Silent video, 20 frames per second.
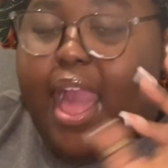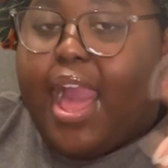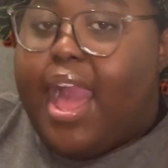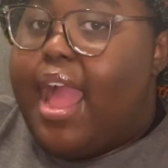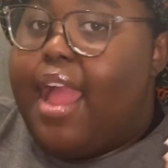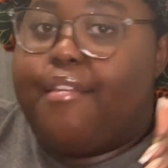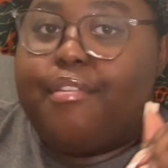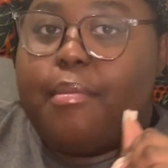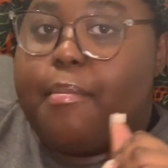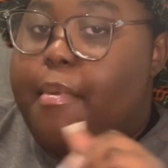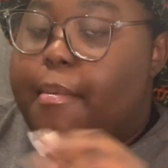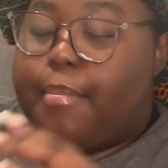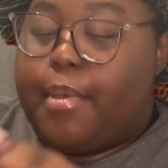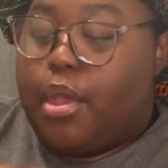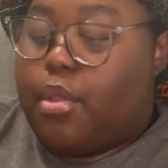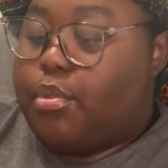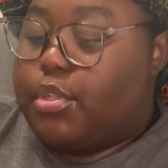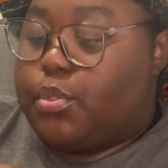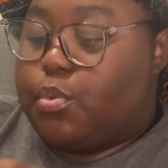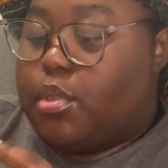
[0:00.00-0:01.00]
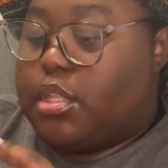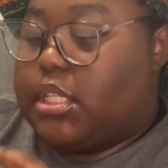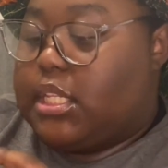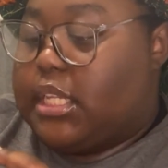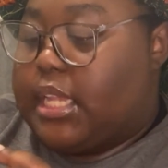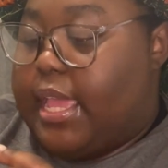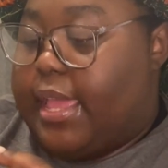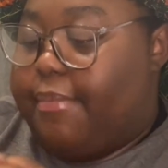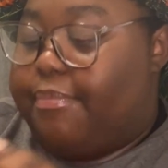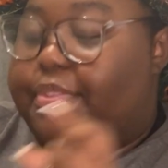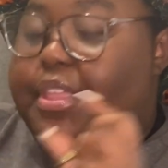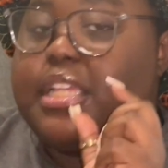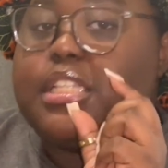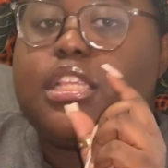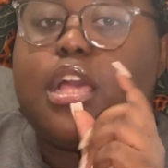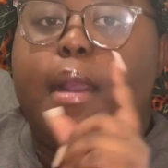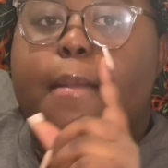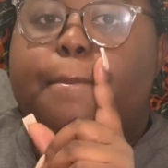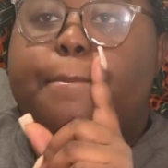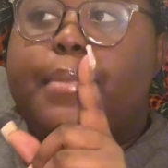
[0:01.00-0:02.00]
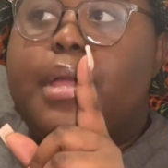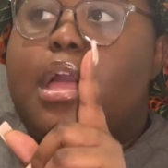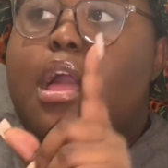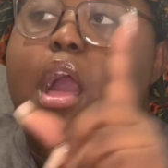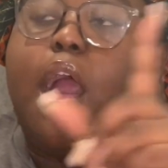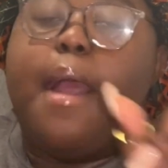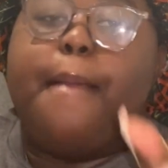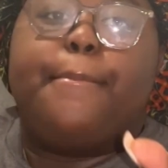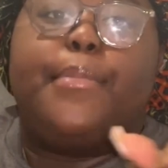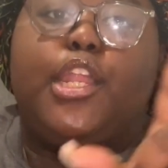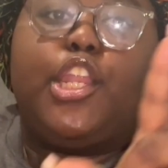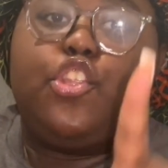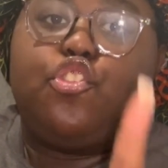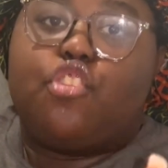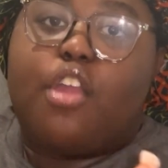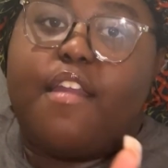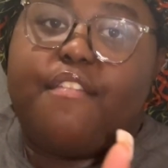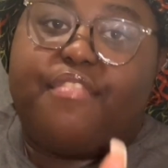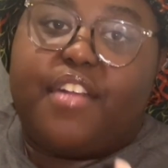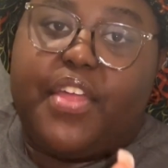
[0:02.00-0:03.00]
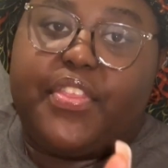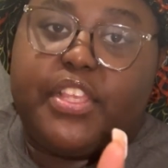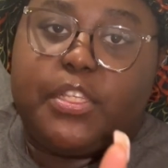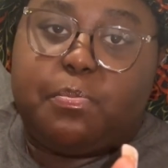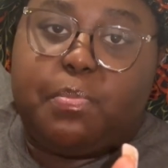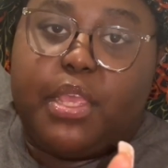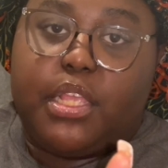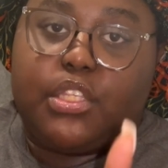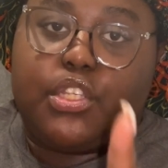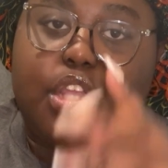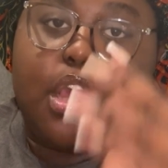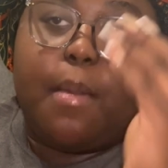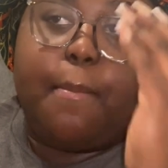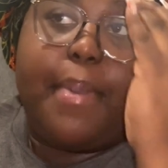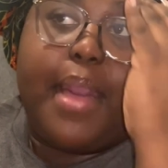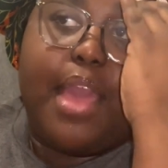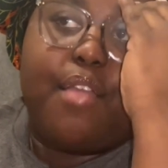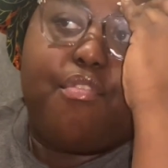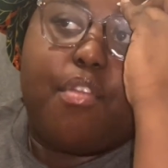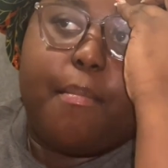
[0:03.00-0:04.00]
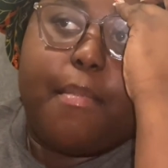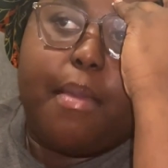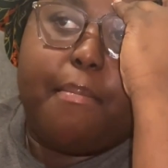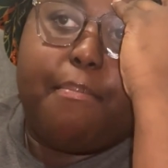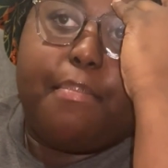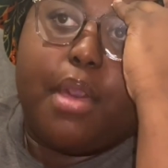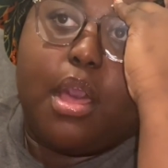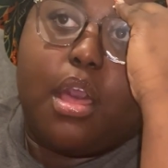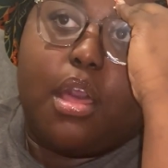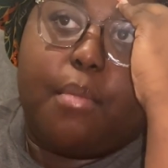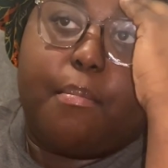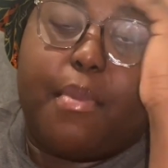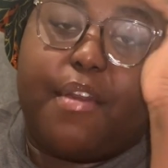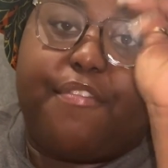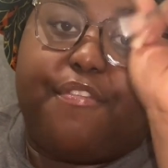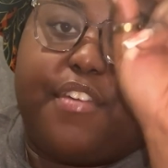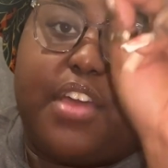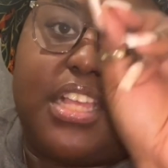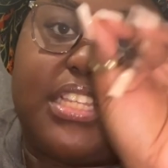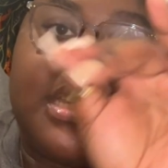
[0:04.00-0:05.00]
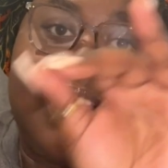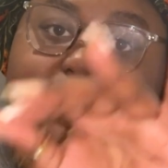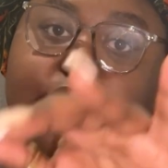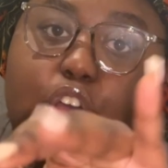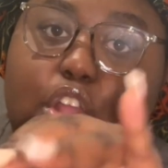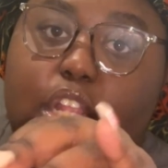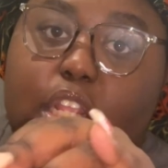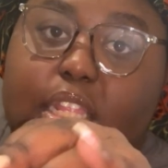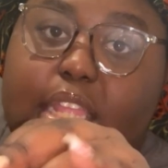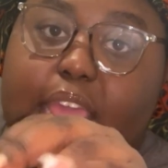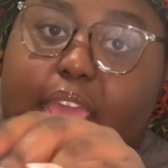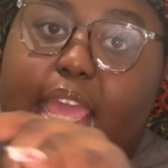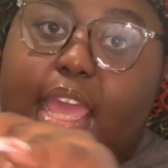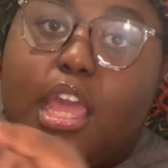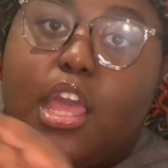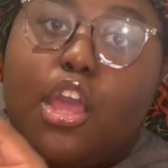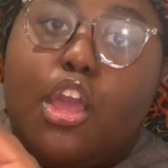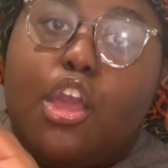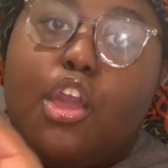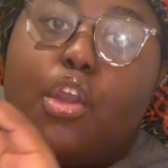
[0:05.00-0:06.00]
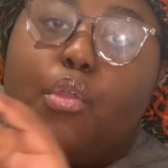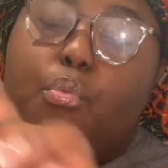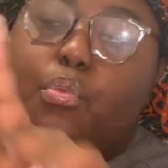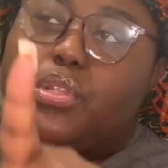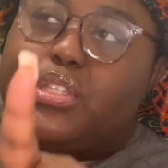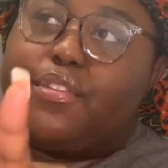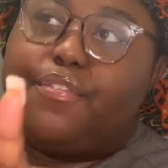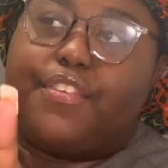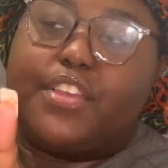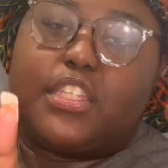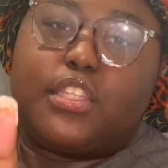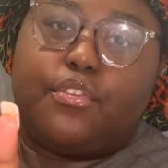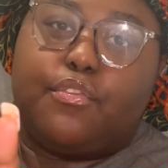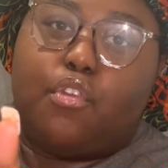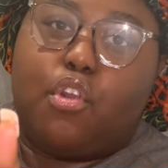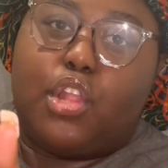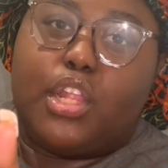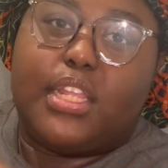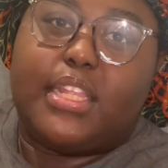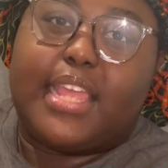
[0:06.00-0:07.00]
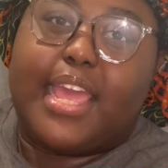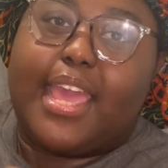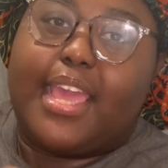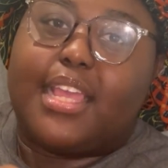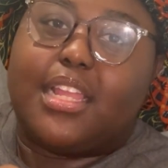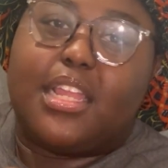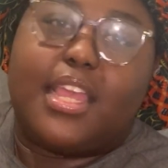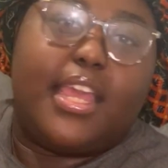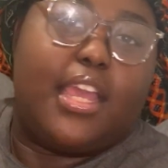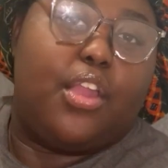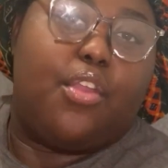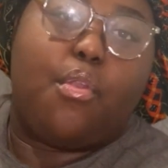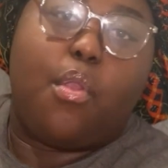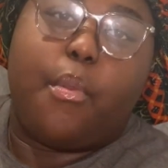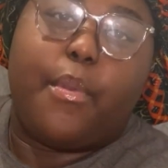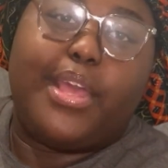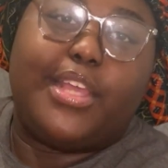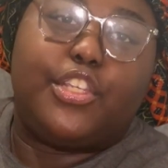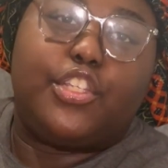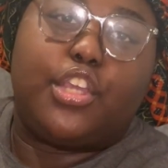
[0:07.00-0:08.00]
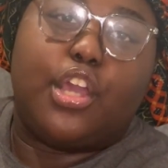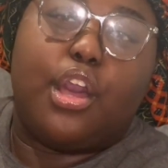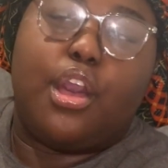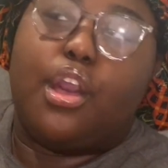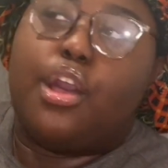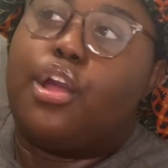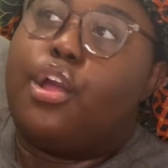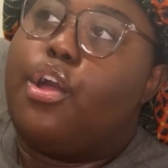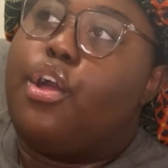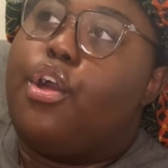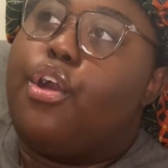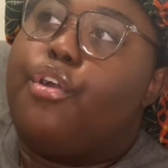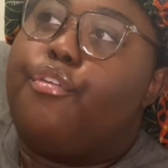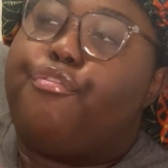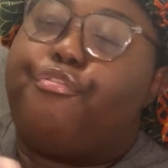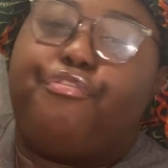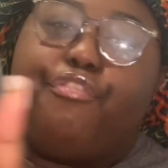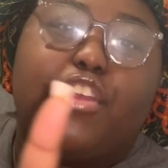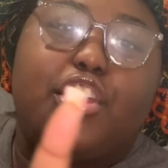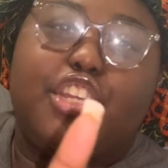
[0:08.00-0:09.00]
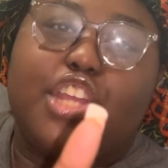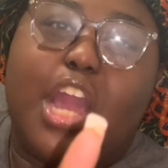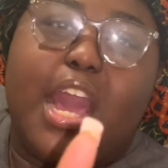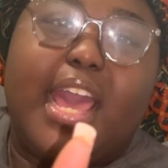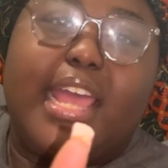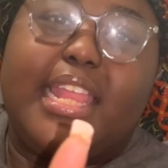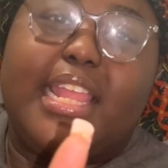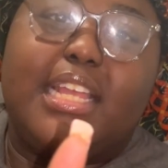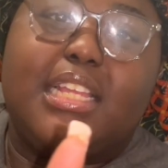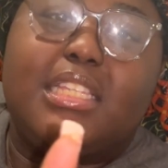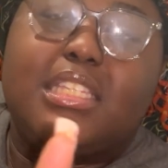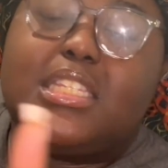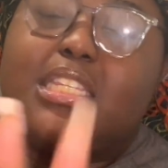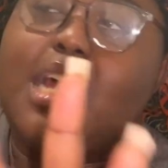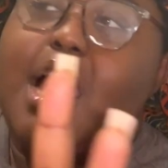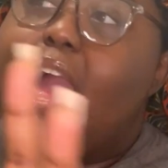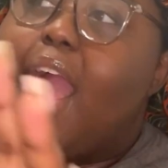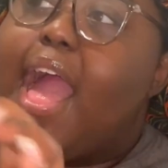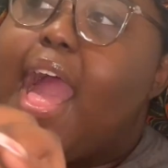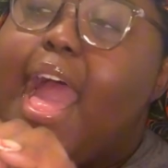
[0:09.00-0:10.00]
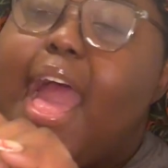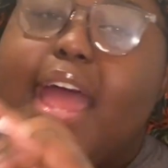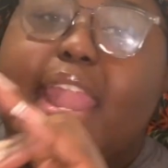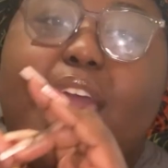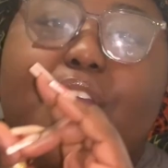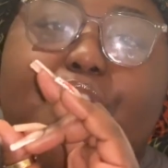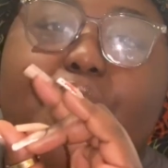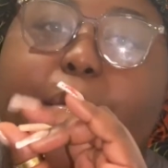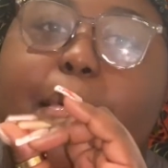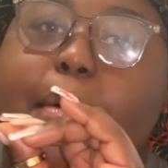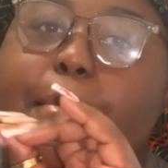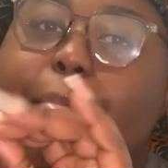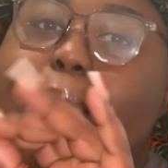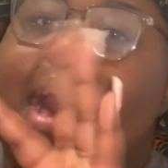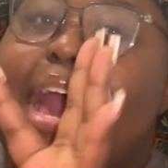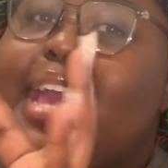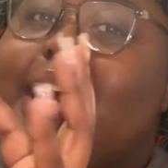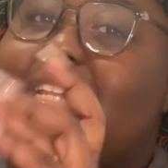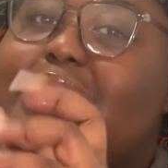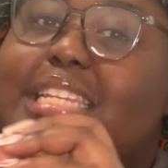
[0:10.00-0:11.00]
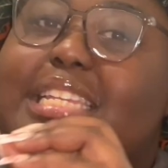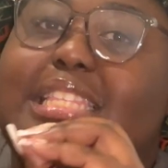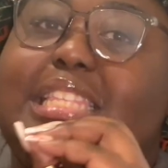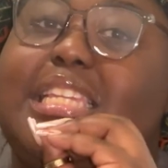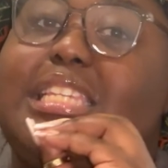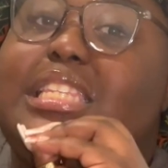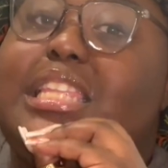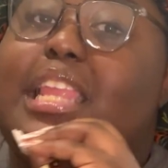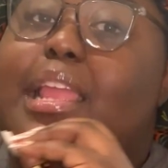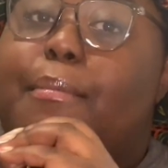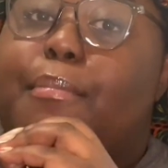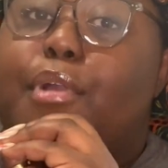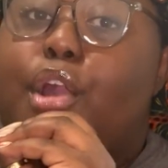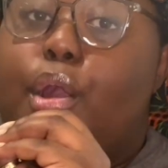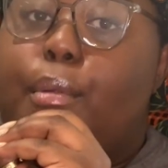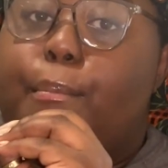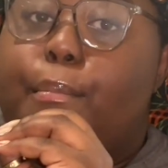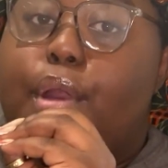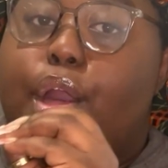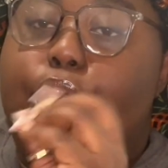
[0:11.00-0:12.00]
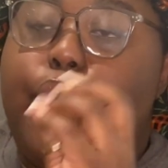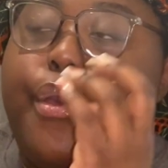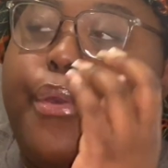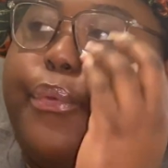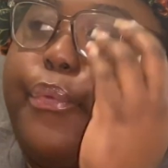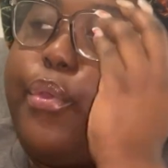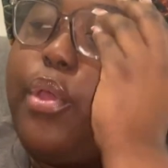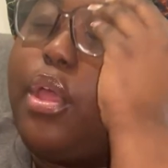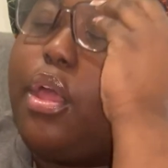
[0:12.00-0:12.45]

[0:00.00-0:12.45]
I remember I always wanted it. I'm going to try and find this picture, but I remember my first ever holiday was a festival holiday in Croatia, Fresh Island. And I remember I did this lip combo.